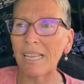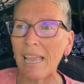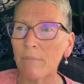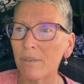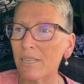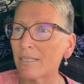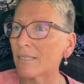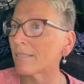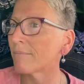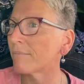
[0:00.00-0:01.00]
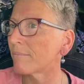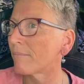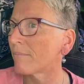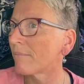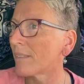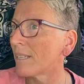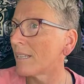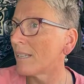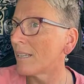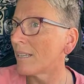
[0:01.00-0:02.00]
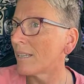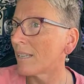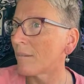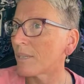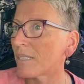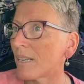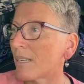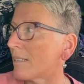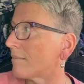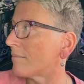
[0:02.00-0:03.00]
happenings. I'm excited.